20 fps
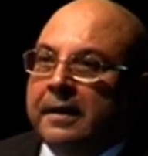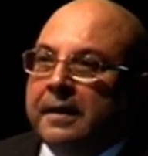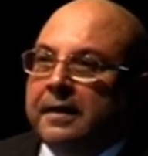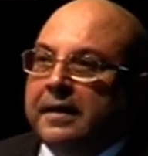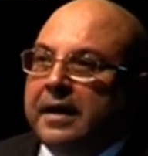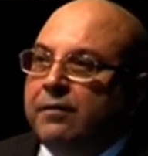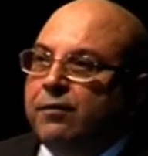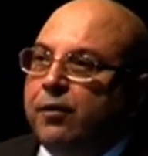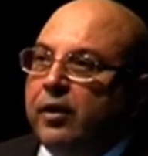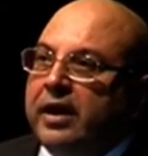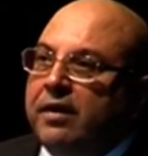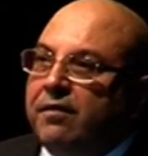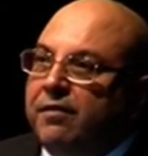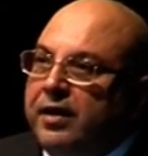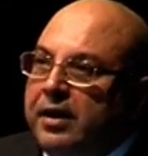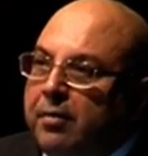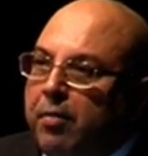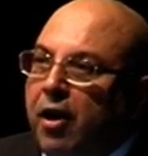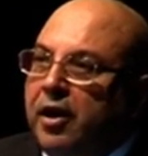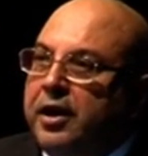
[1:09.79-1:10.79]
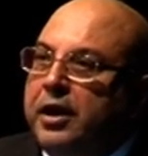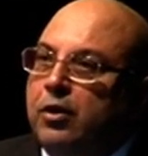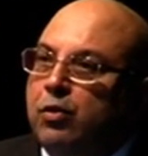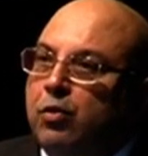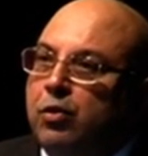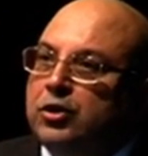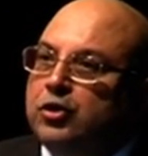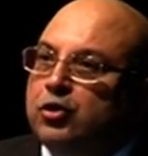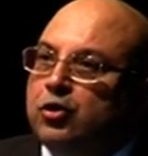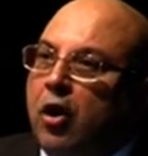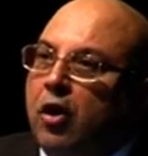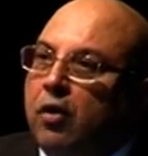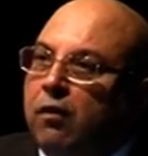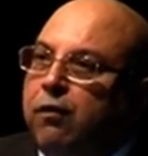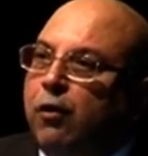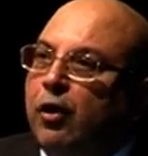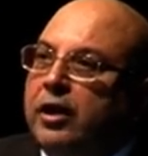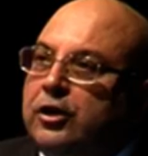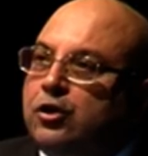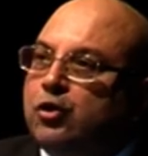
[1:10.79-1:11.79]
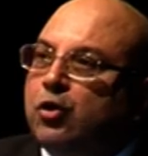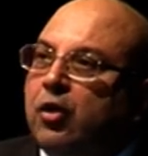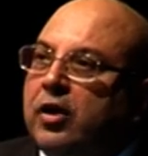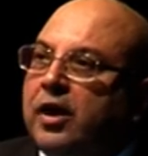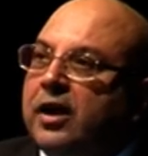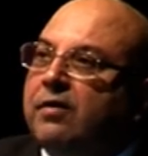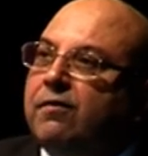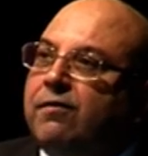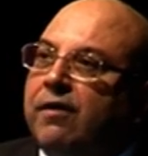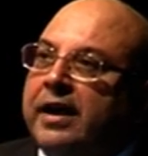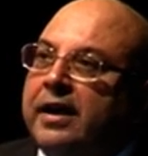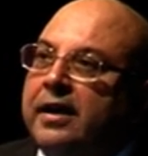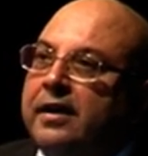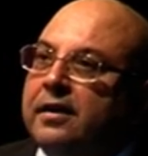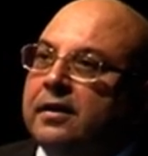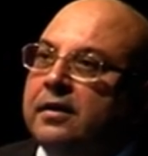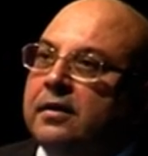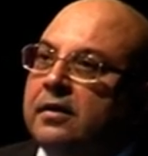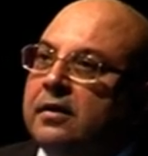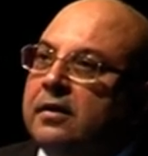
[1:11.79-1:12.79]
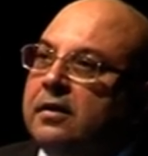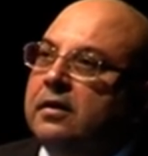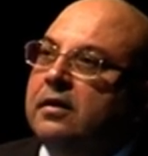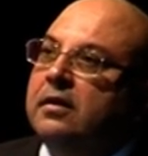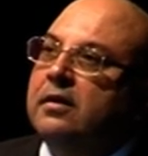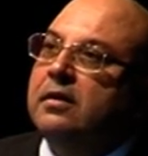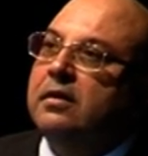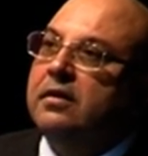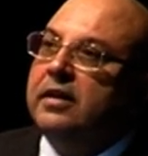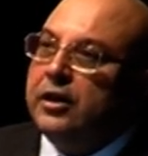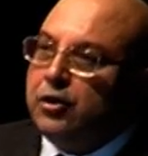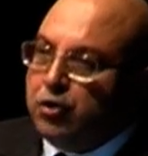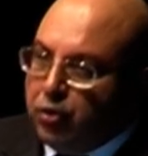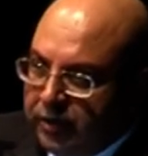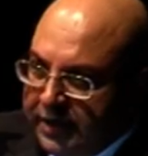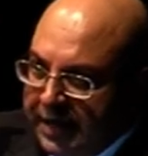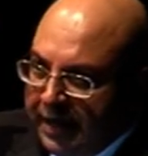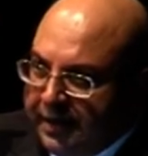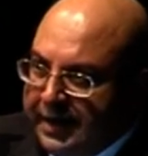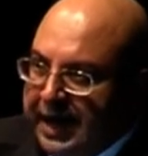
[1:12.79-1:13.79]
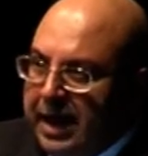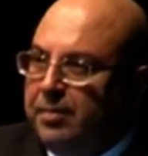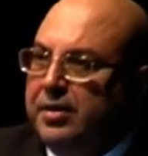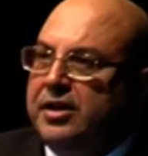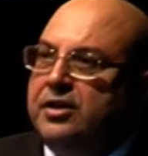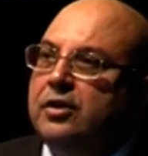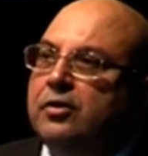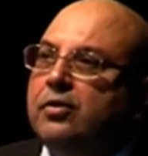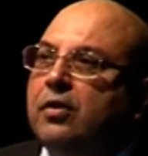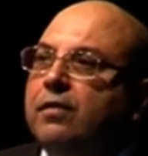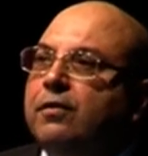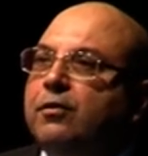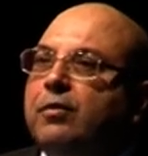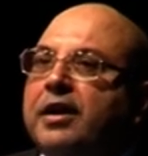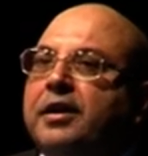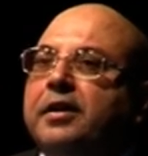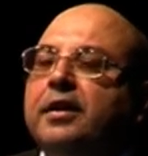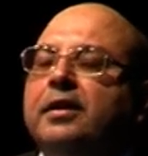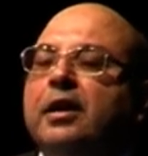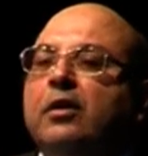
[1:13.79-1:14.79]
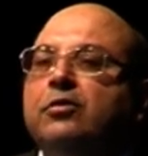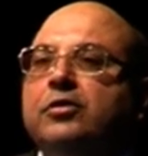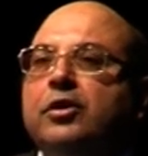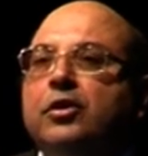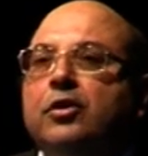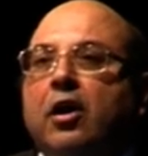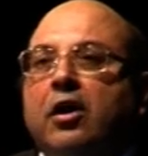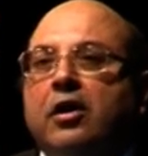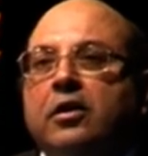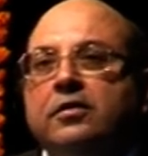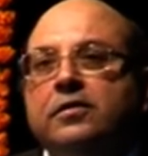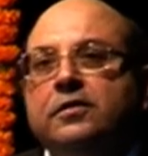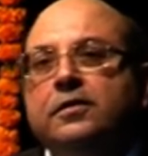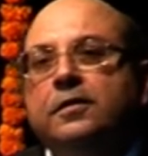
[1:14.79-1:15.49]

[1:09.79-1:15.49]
that for everybody who was wrongfully so confined, they should get damages of $20,000.